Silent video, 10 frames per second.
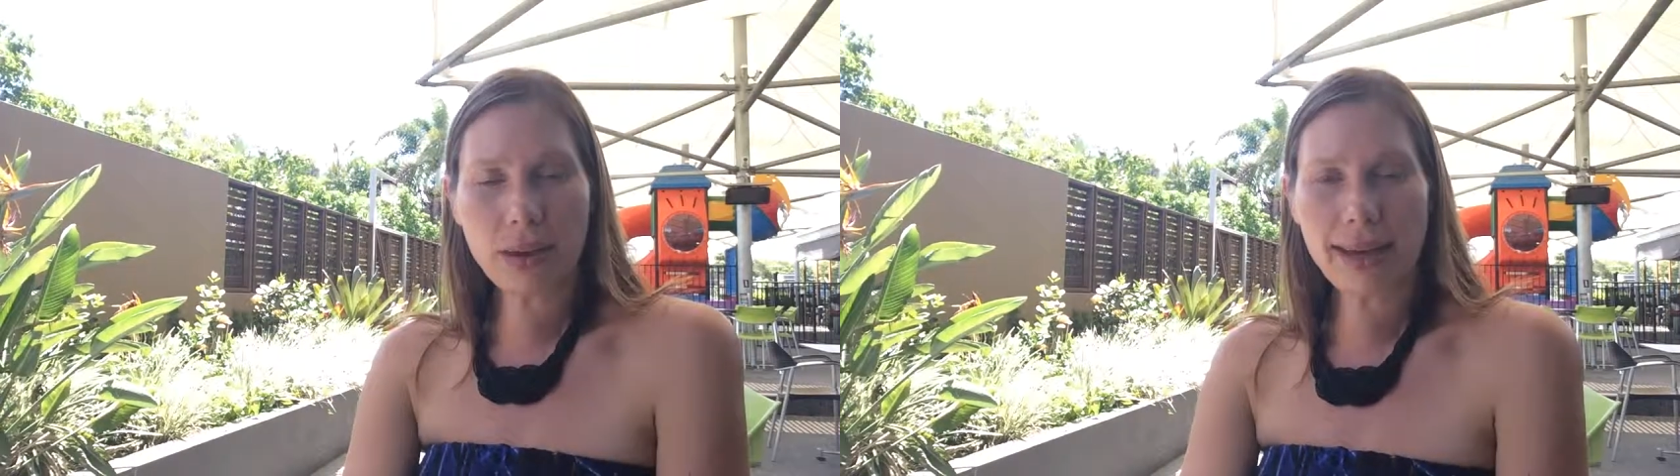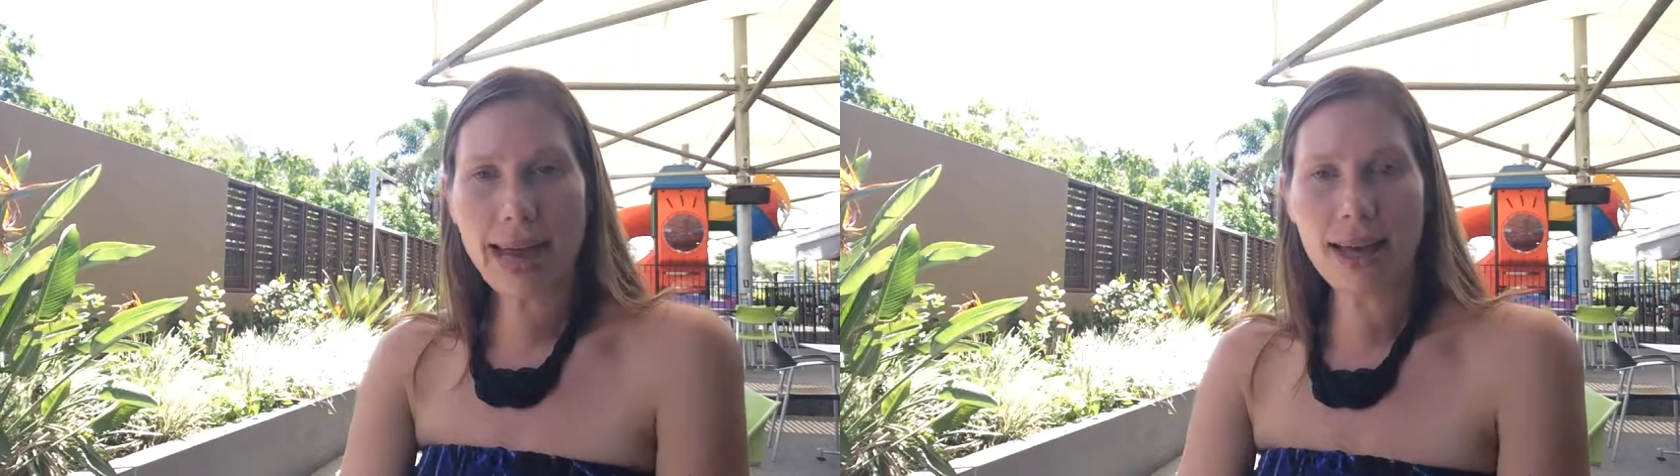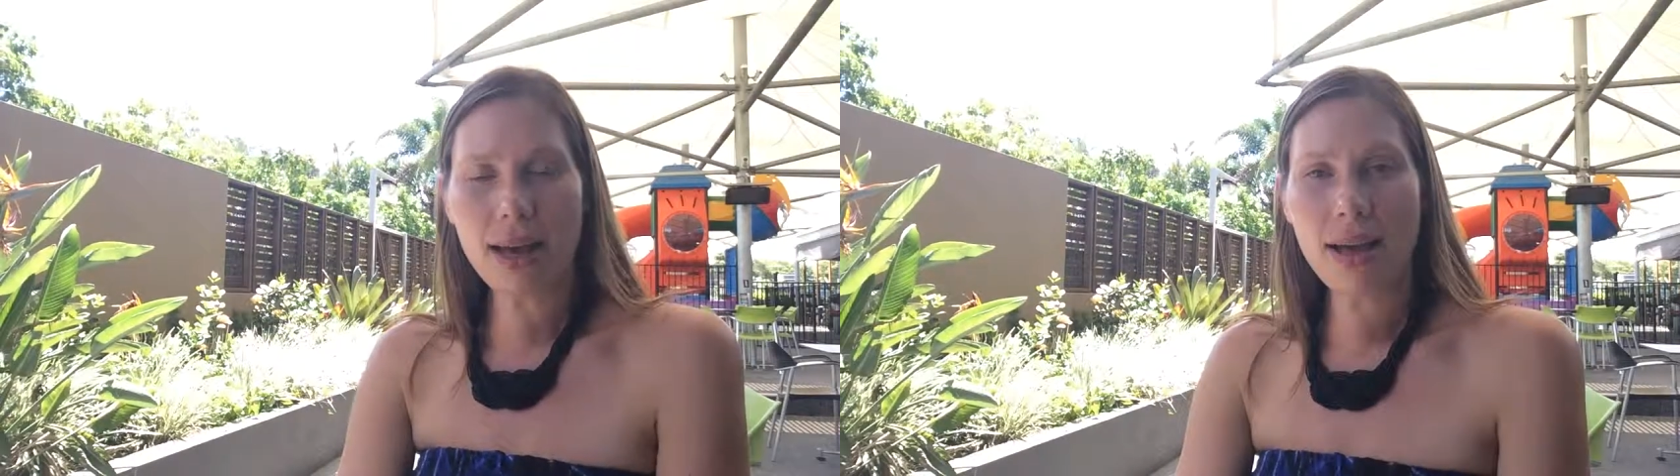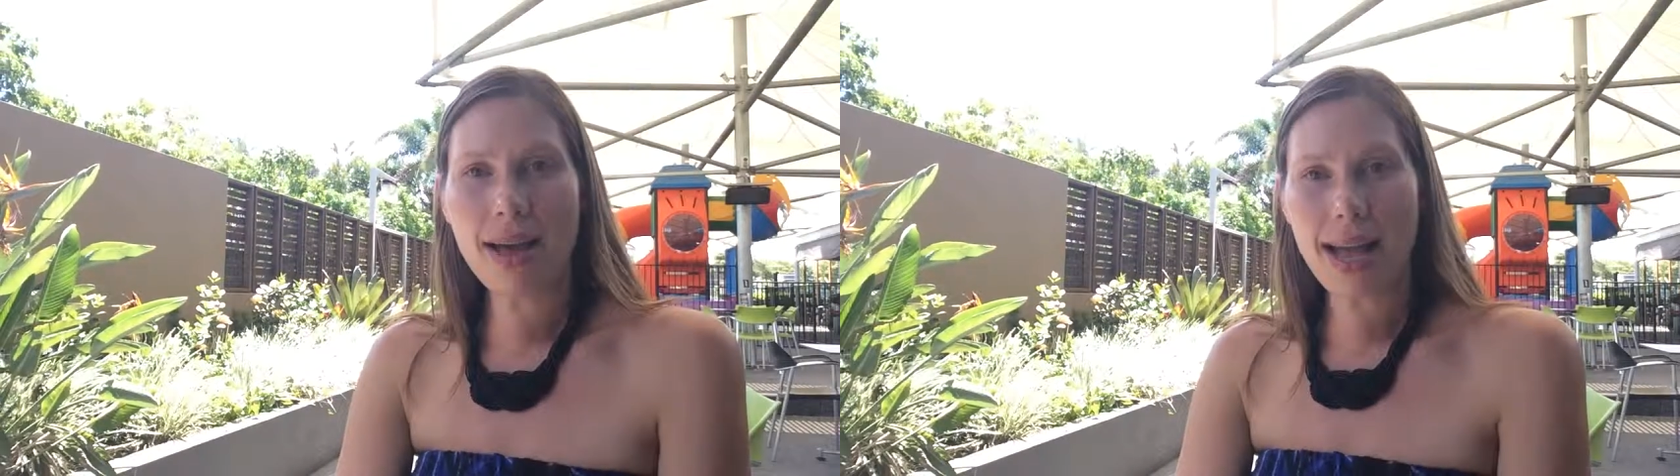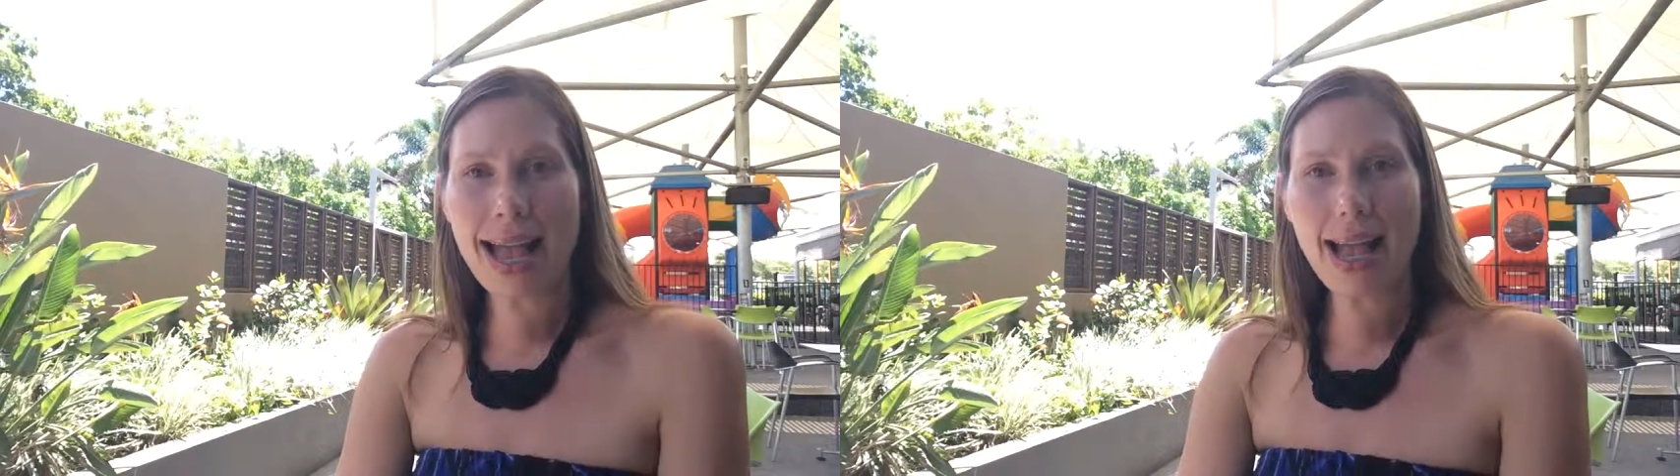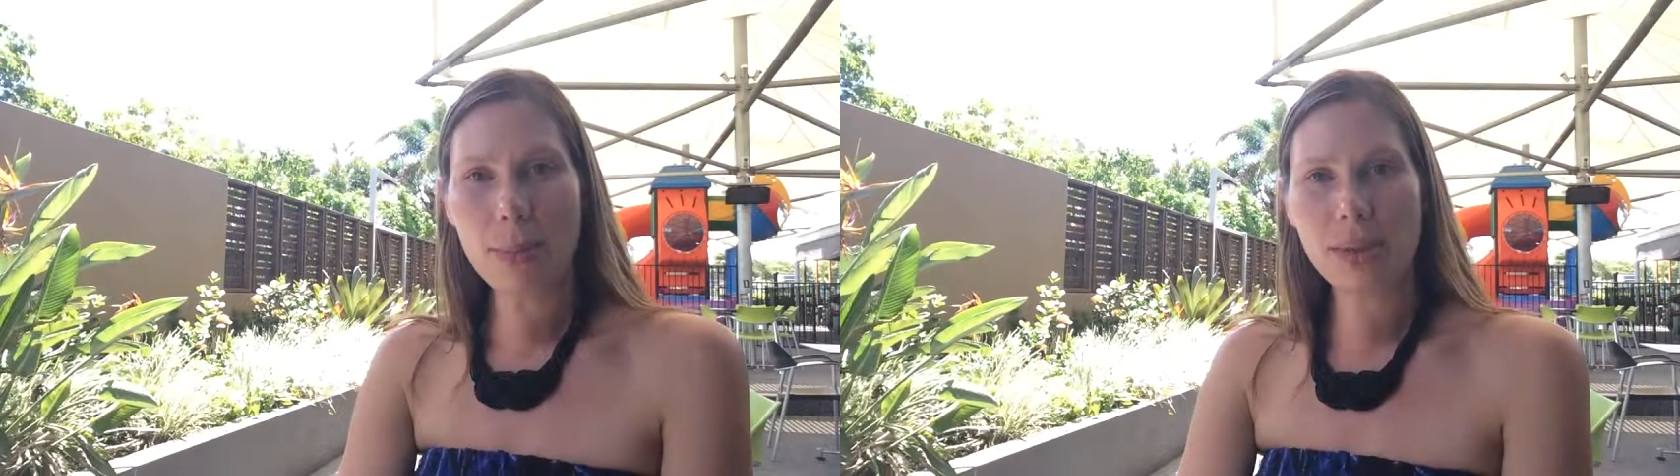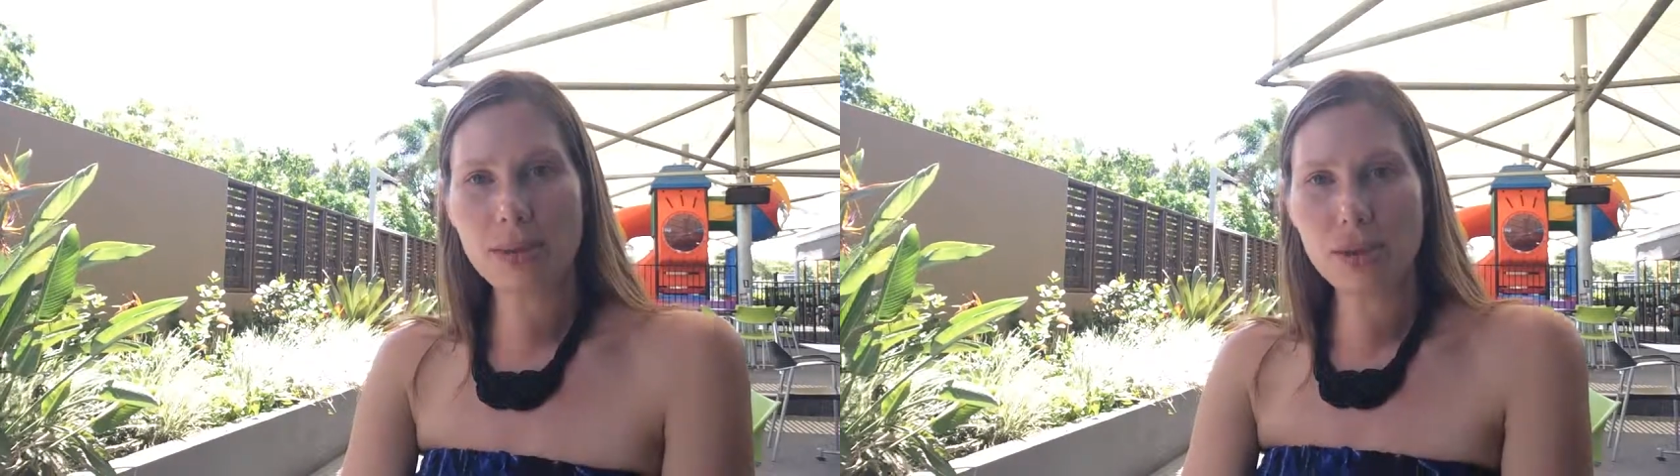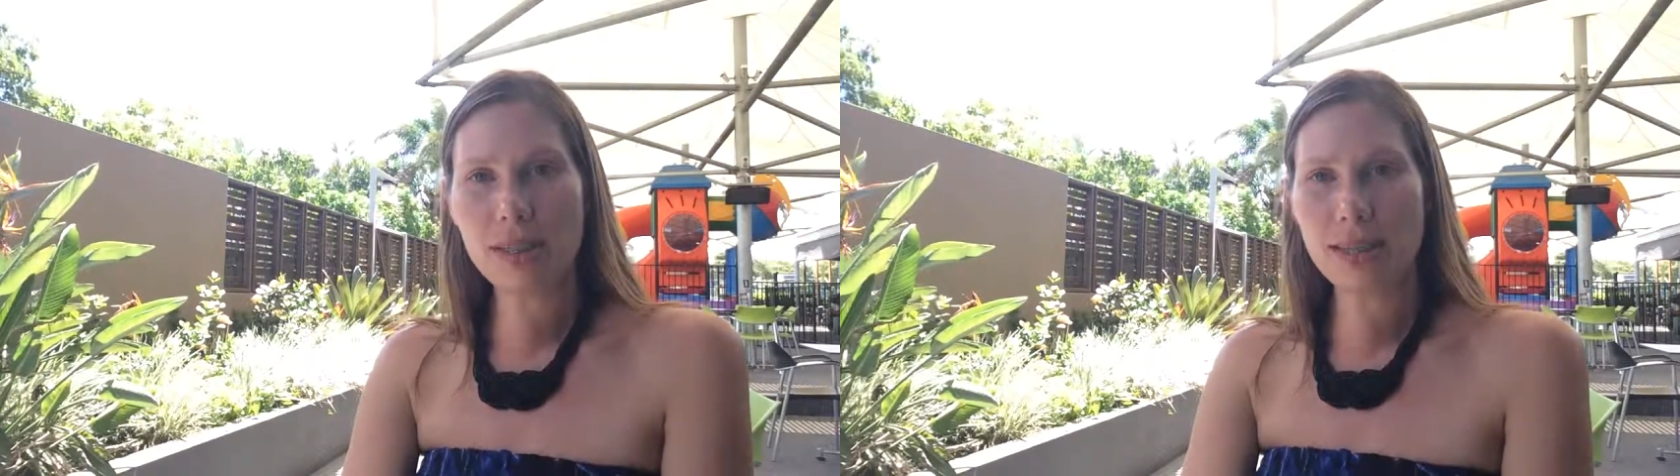Yeah, I am.
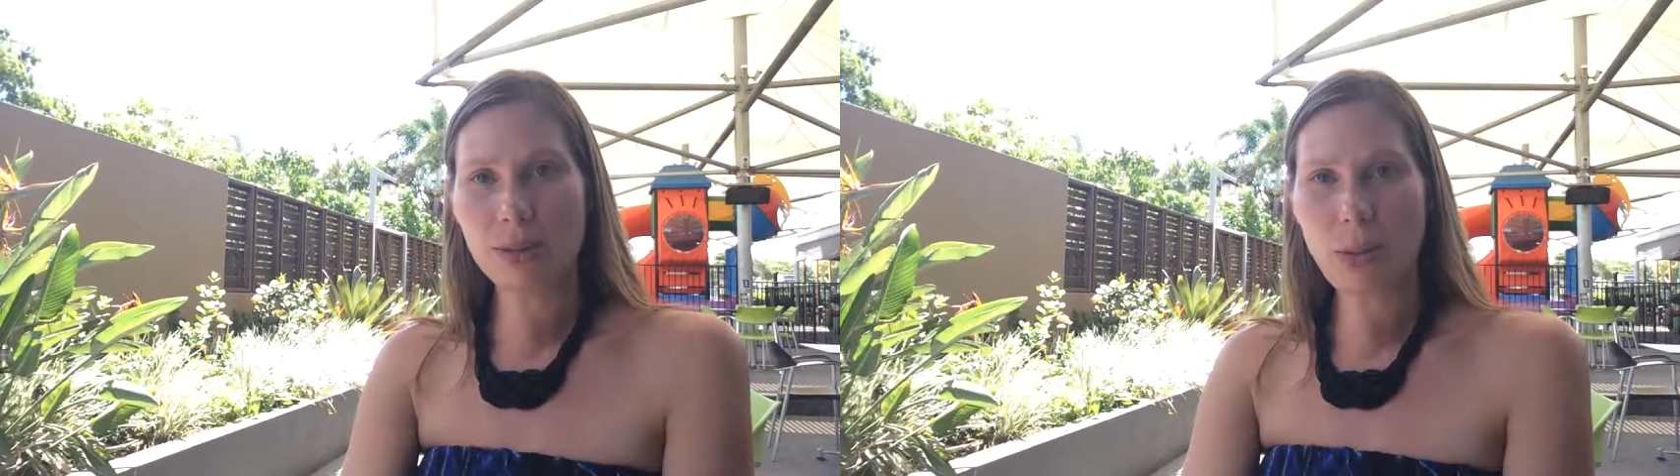It's just this